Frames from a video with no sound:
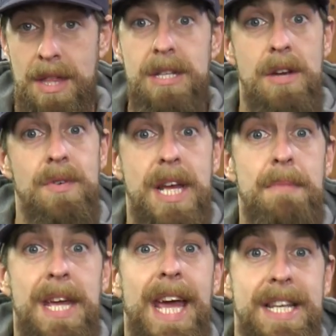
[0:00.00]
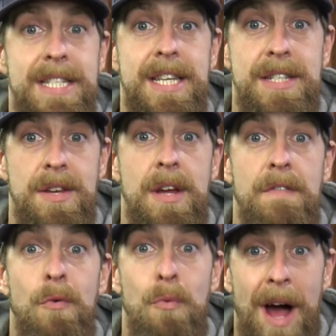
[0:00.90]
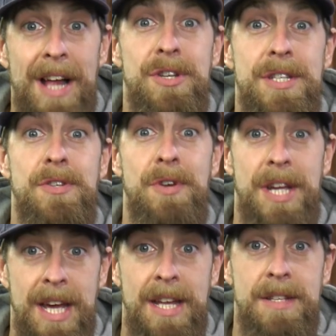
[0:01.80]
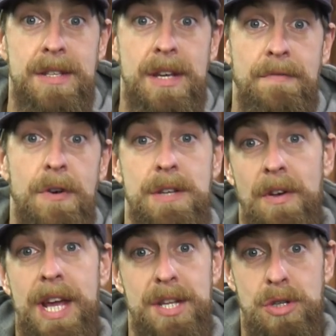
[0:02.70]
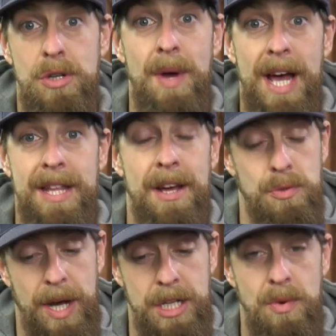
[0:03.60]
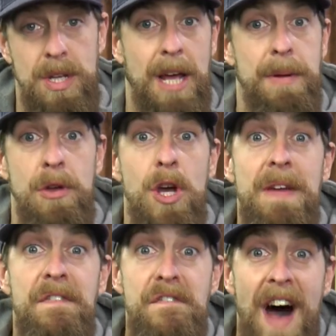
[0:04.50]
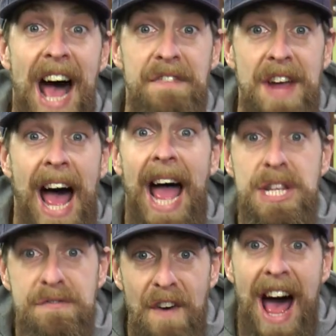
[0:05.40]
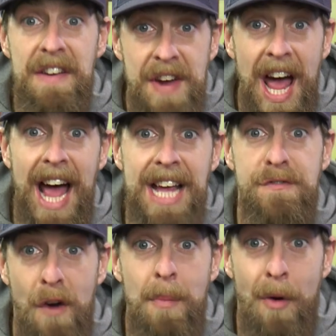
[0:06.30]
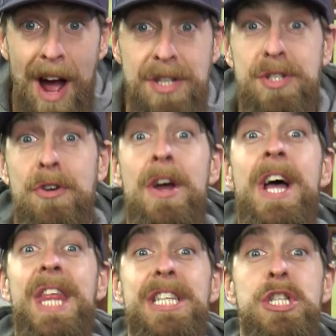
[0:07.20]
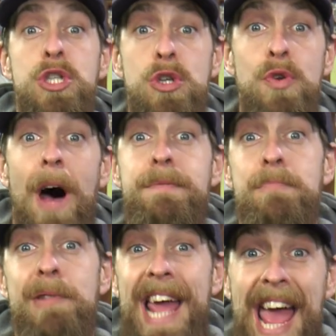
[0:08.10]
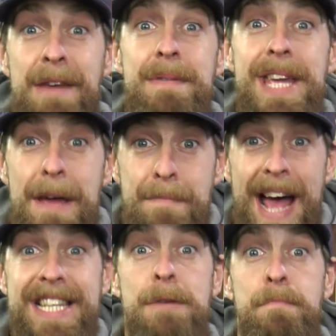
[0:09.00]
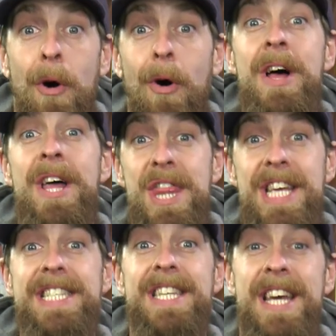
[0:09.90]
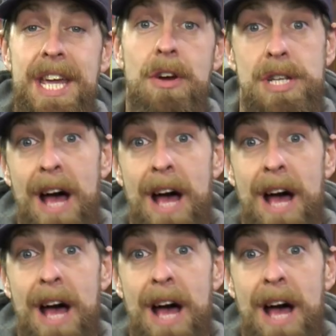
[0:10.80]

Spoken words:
This year is NBA season for Rochester kids. First of all, you got your two headliners we'll get to in a sec, but there could be five guys from Rochester that suit up to play NBA basketball this year.